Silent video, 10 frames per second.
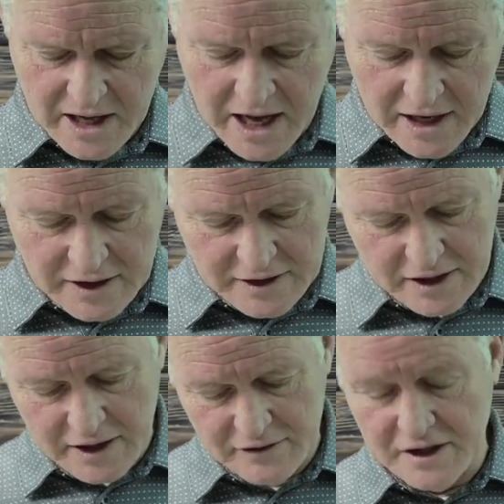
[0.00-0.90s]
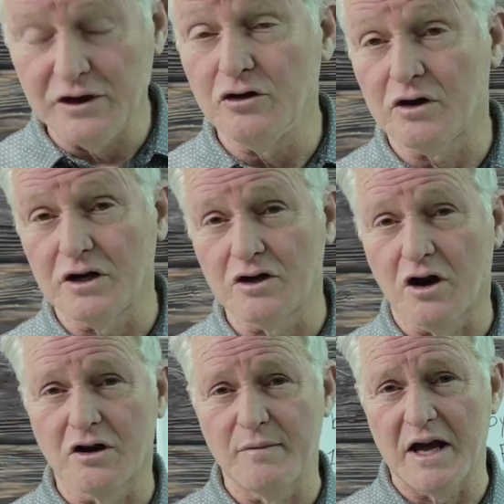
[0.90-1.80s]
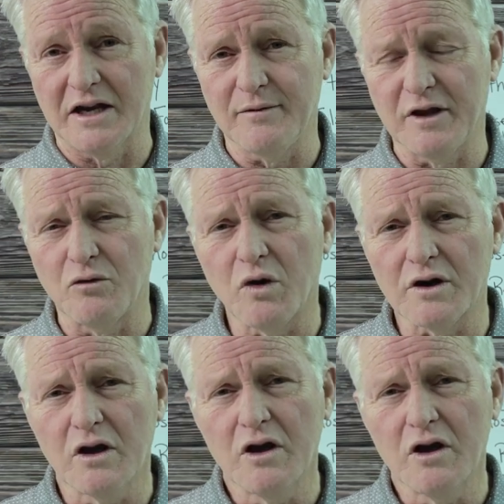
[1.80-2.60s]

And then you can talk about Gibeon. What